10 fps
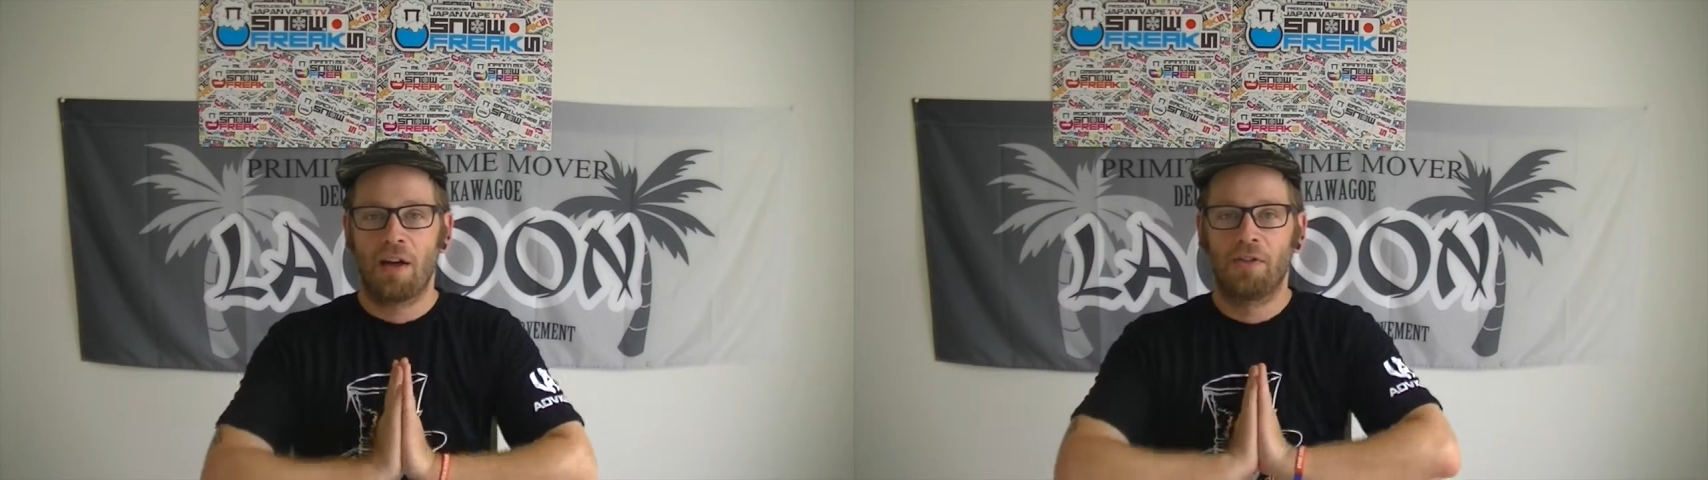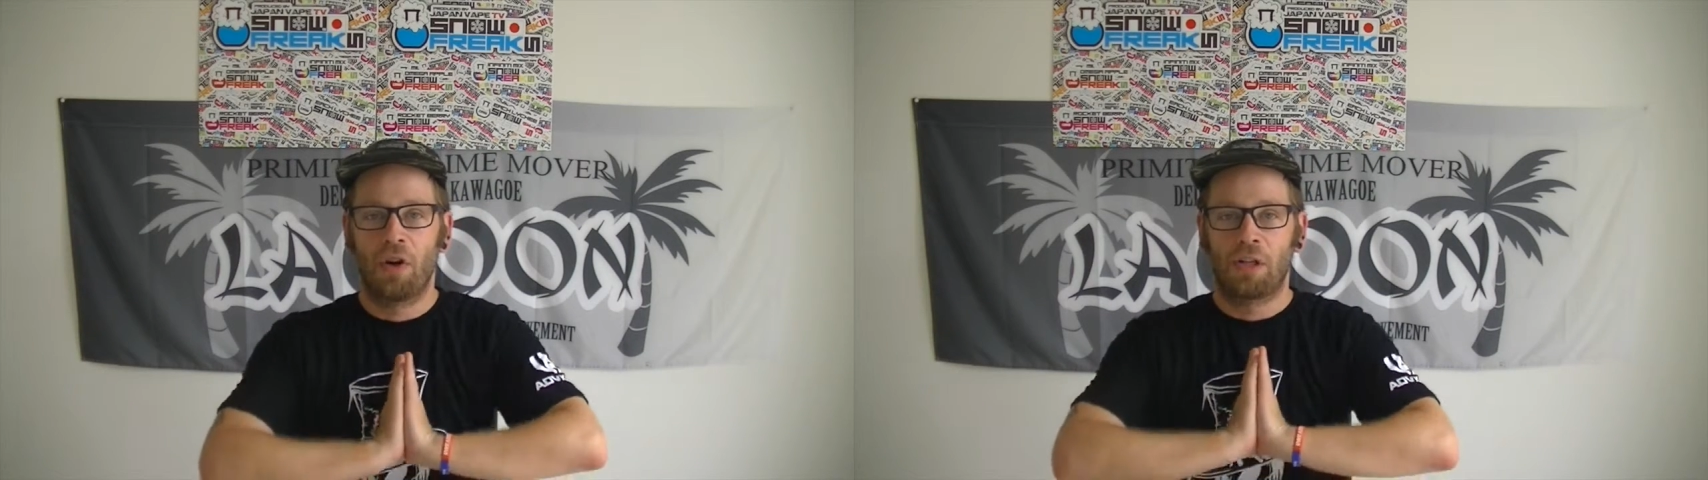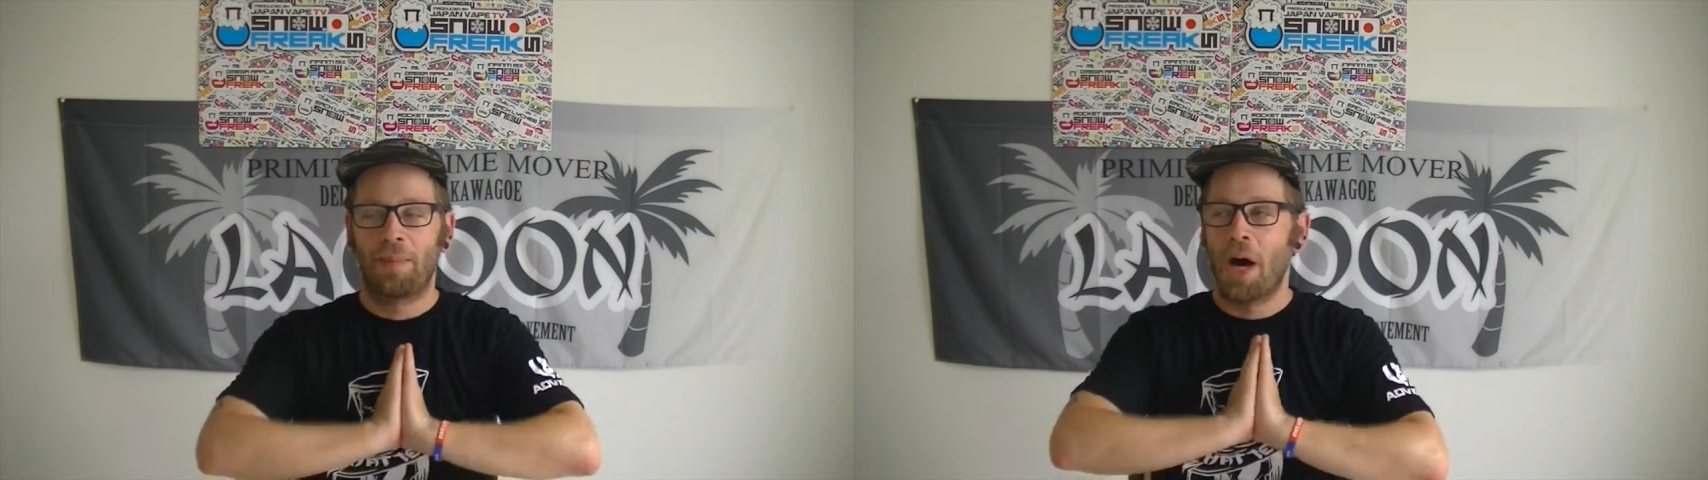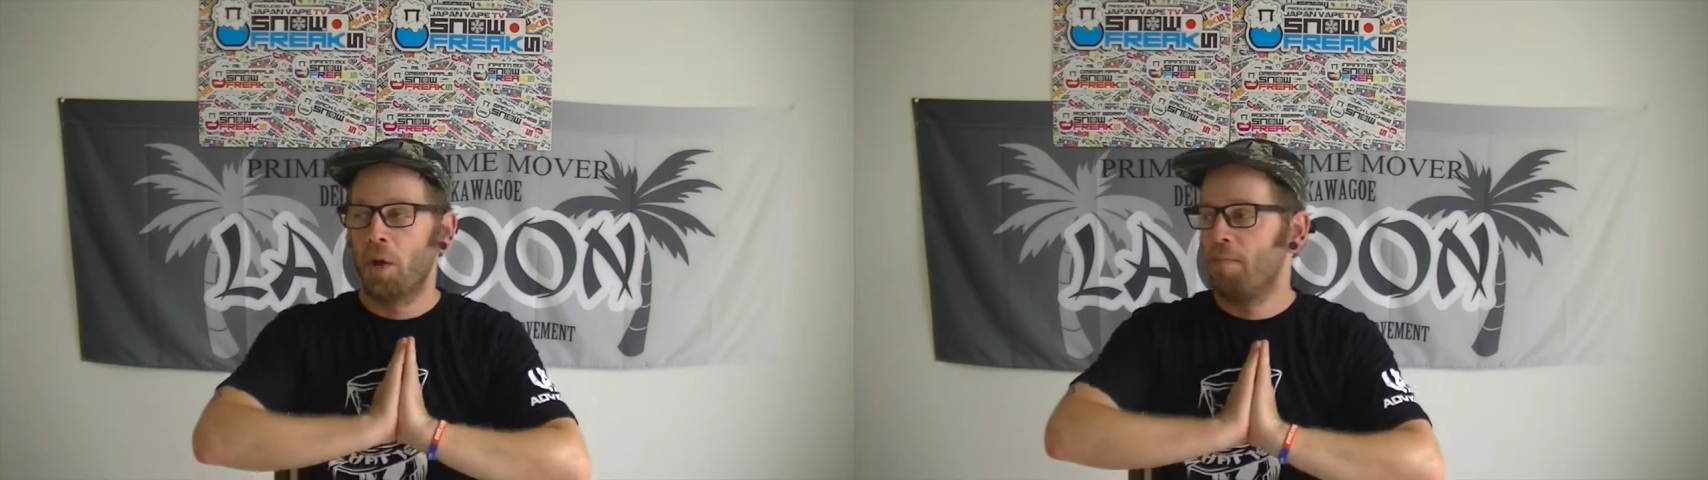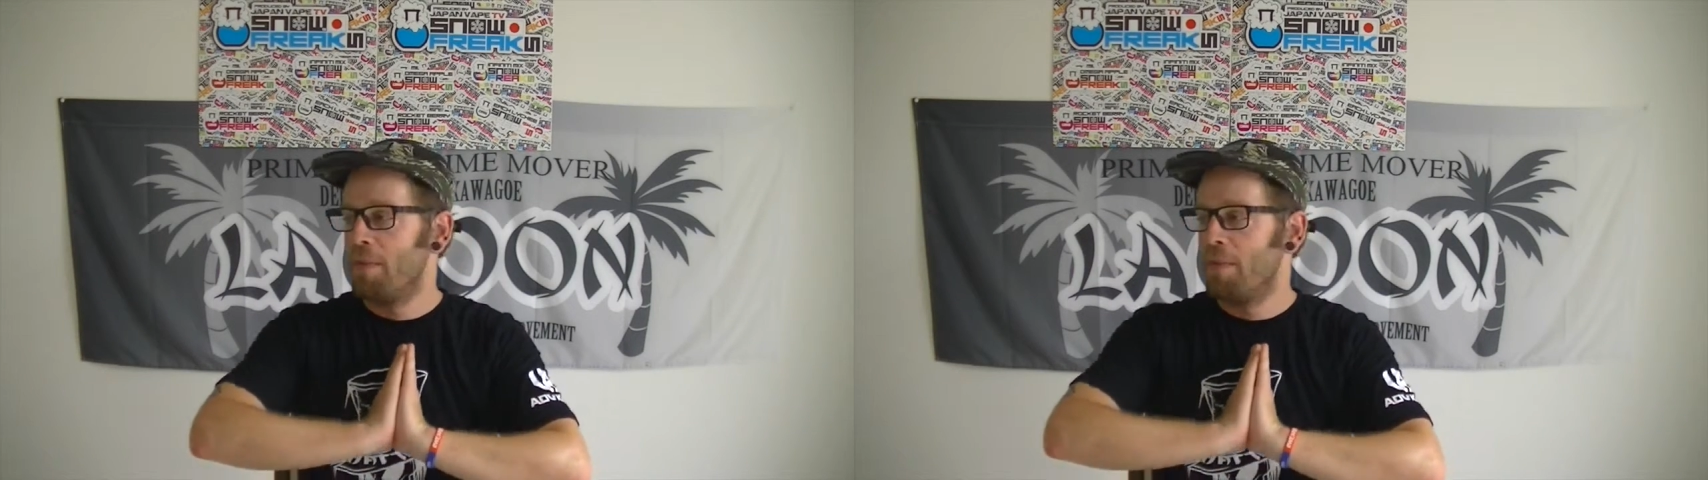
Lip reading: talk about